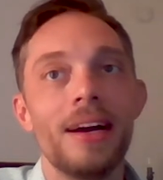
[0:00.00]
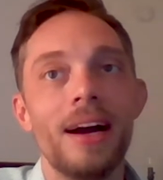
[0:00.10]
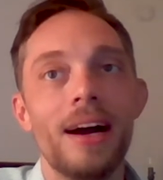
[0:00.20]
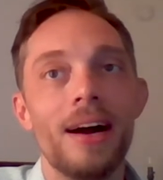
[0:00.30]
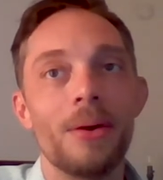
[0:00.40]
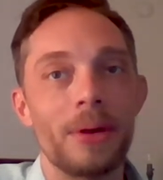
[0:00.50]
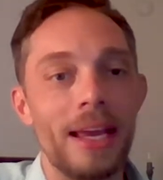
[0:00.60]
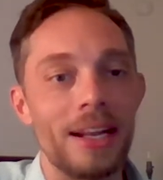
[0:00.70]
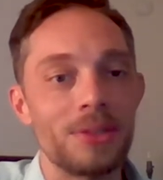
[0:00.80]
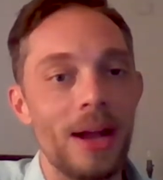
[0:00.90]

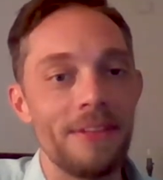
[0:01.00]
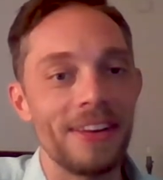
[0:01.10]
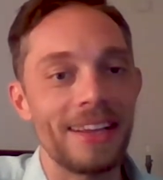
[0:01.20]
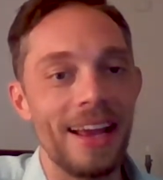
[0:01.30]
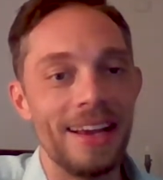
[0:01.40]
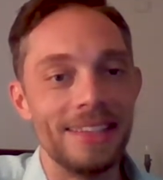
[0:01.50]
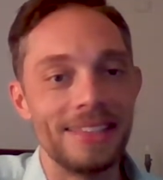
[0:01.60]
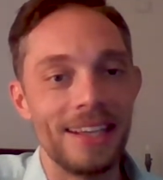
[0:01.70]
organic traffic as